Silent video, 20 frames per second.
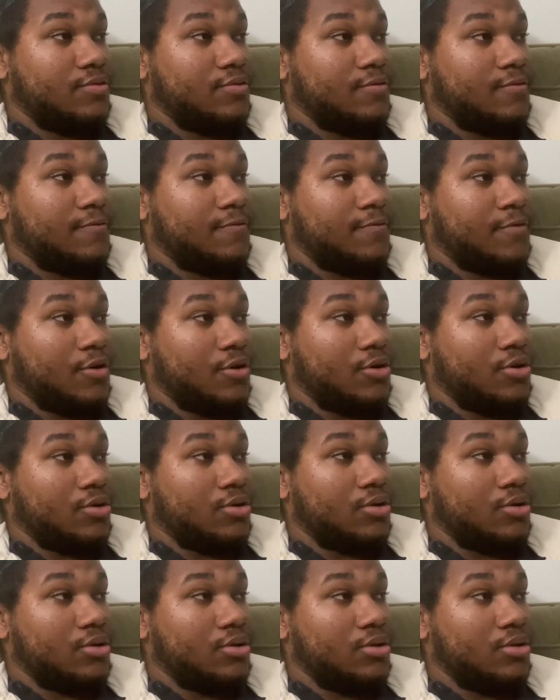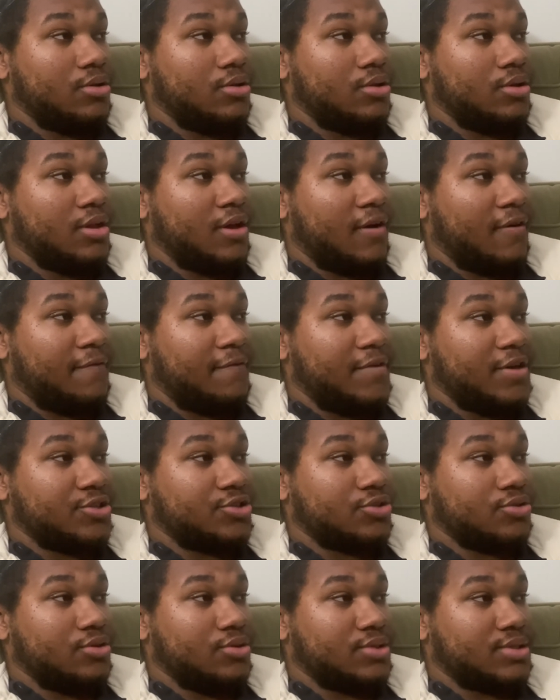for
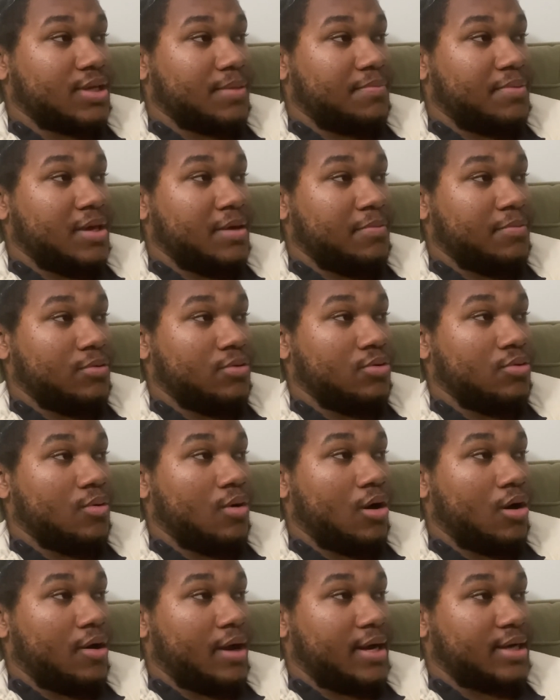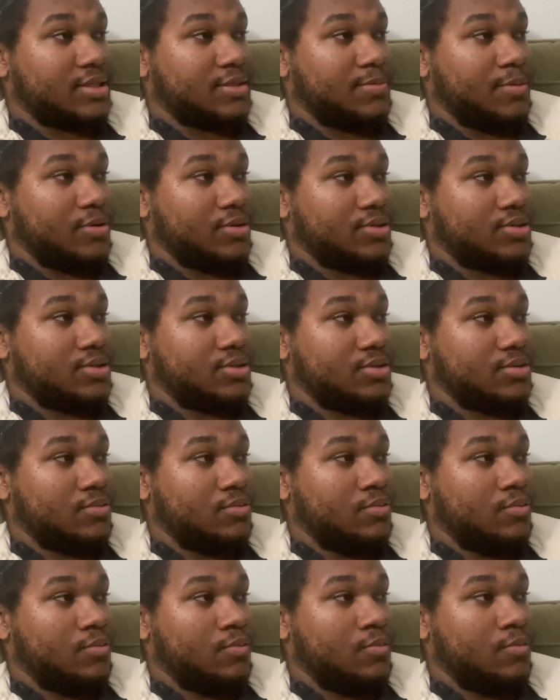officials and people who are experts
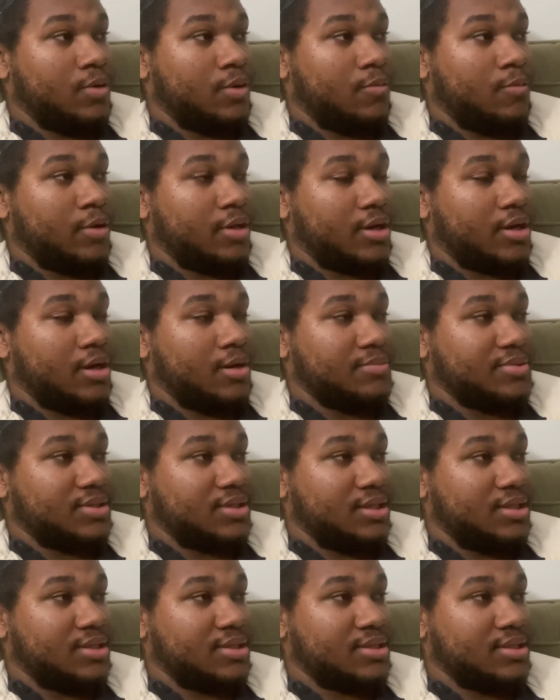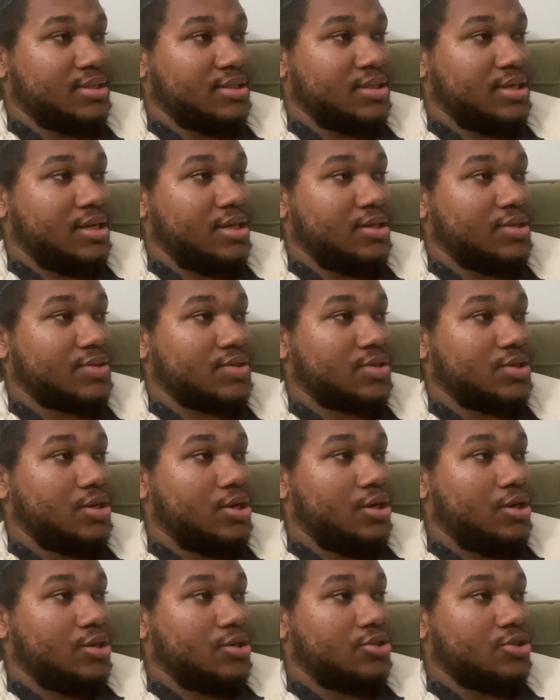w- when it comes to this disease
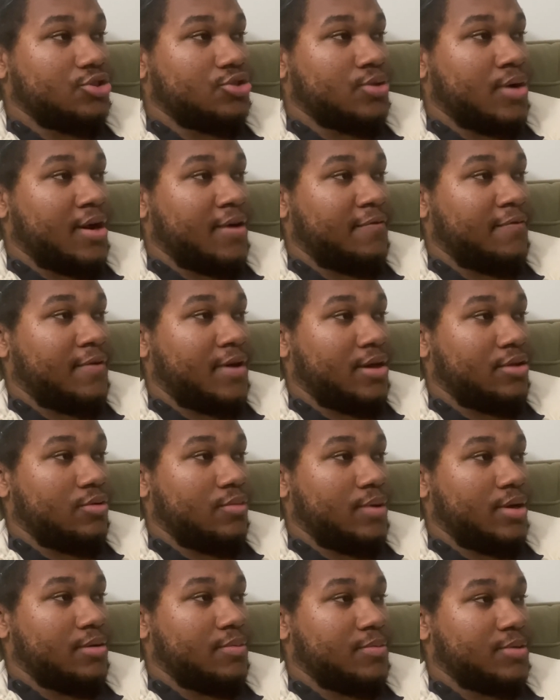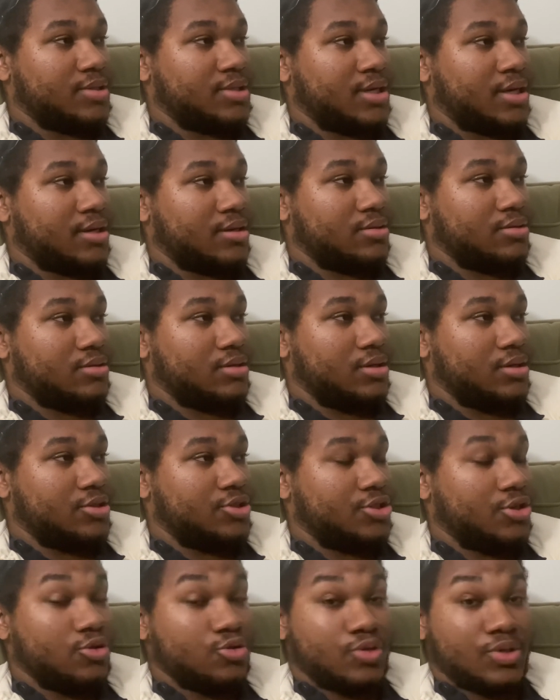to try and find a way to protect uh,
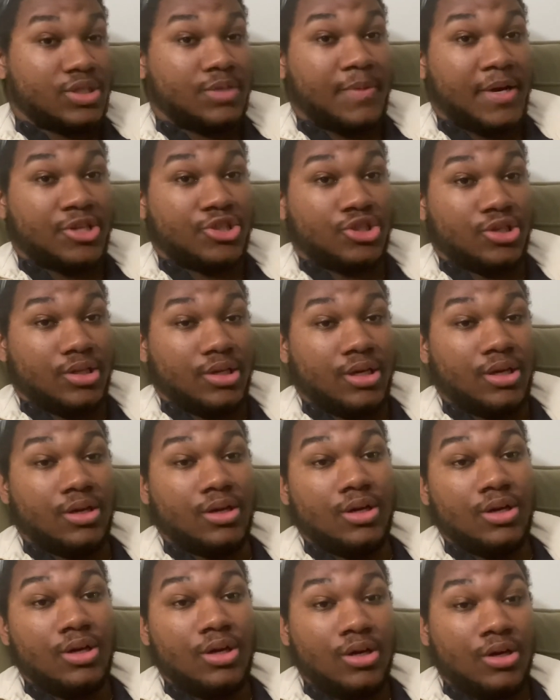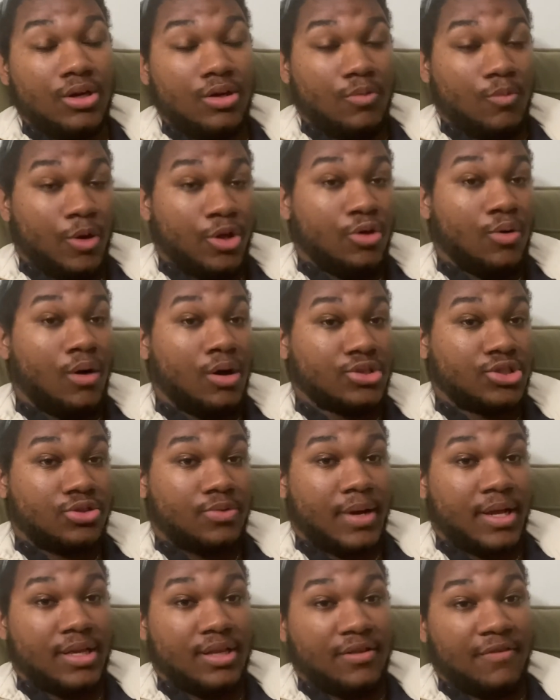children, especially when you
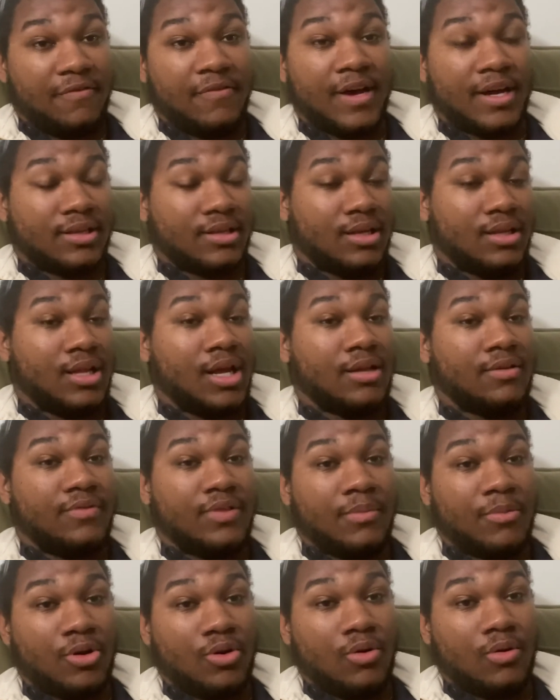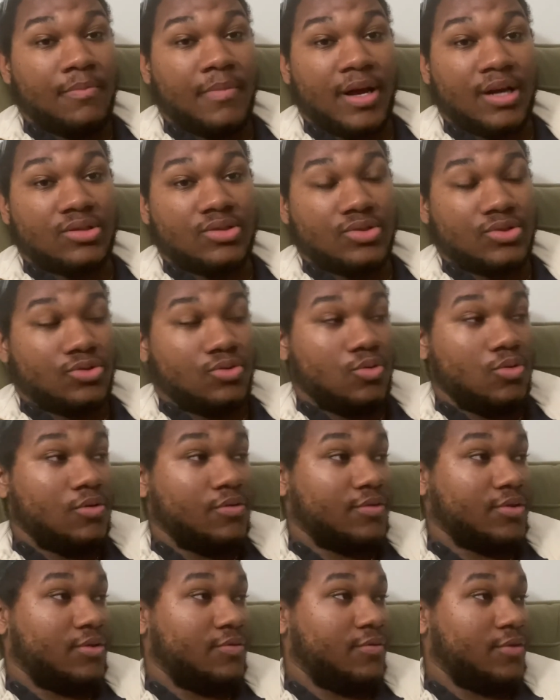also add in the fact that a lot of them are going back to school
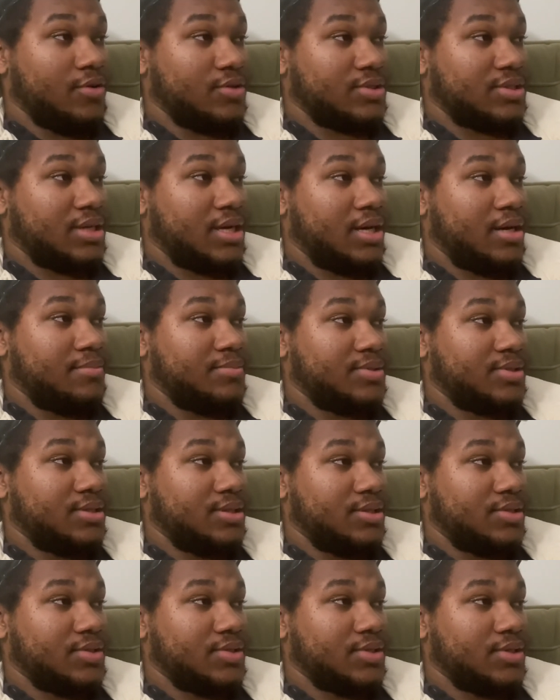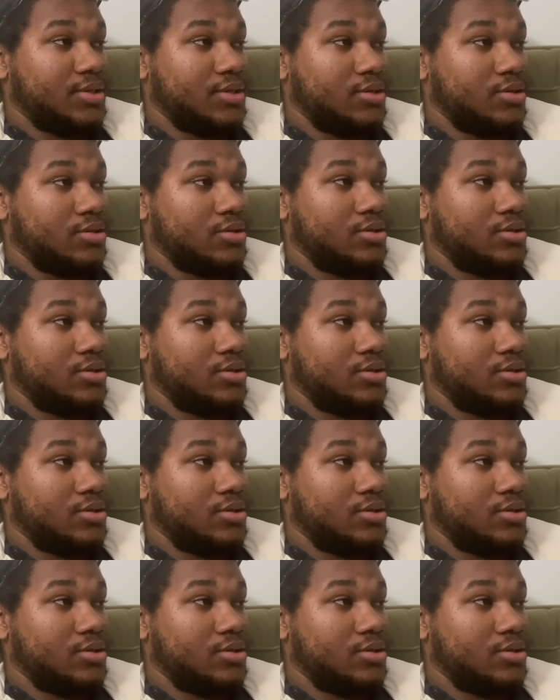for the first time since uh,